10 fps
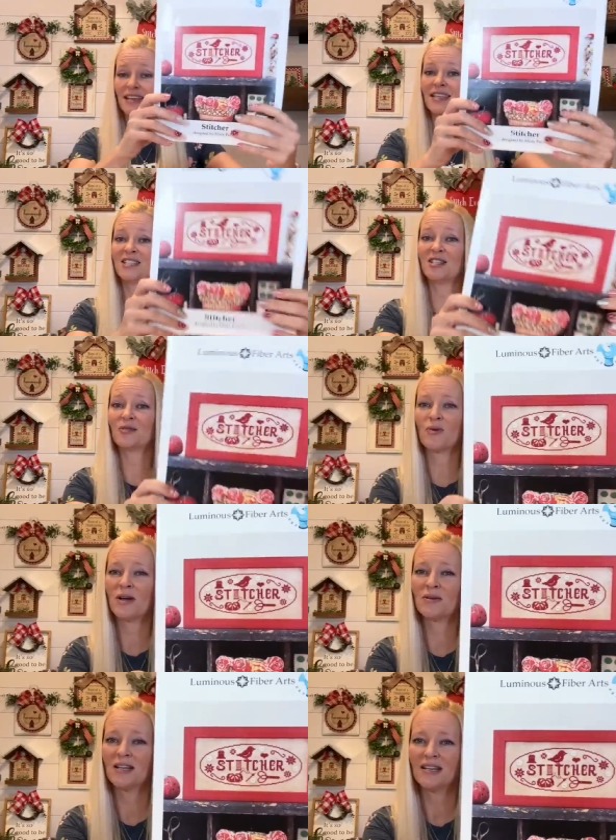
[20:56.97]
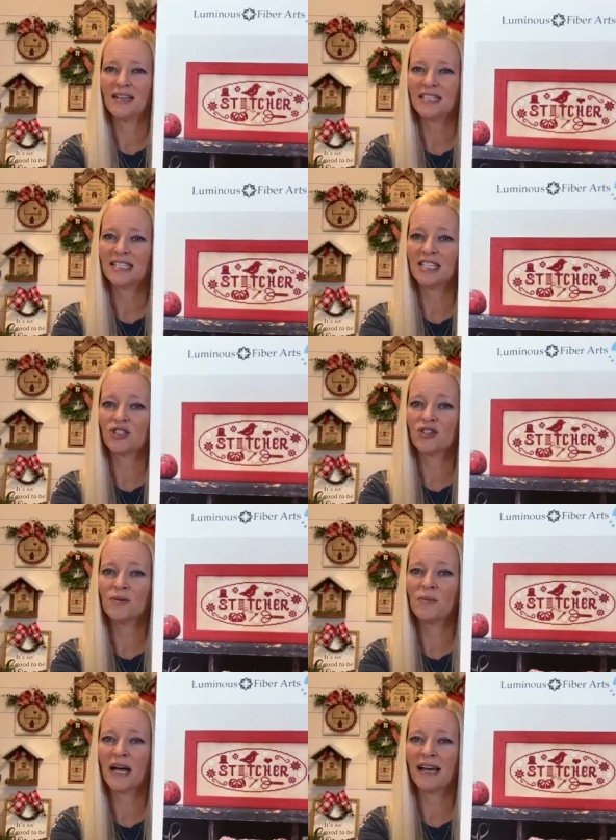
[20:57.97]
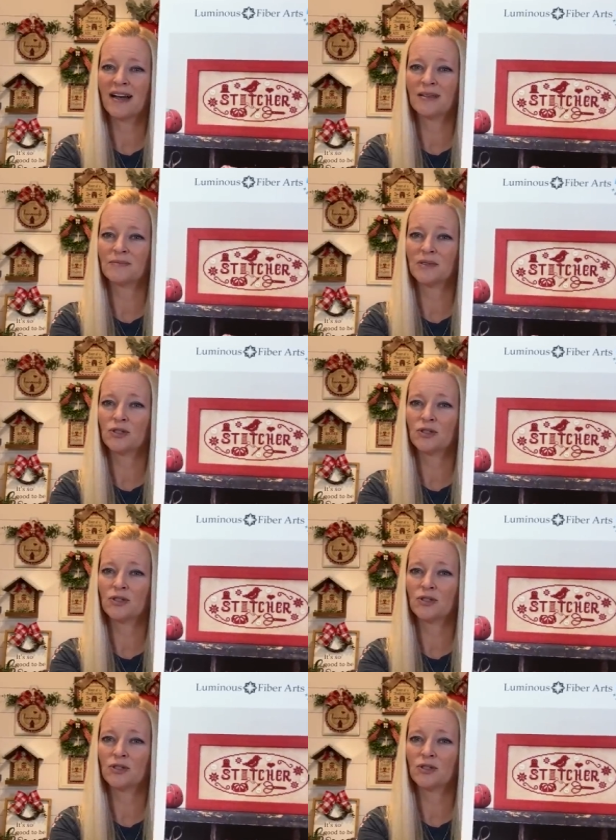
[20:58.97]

this is one stitcher by um,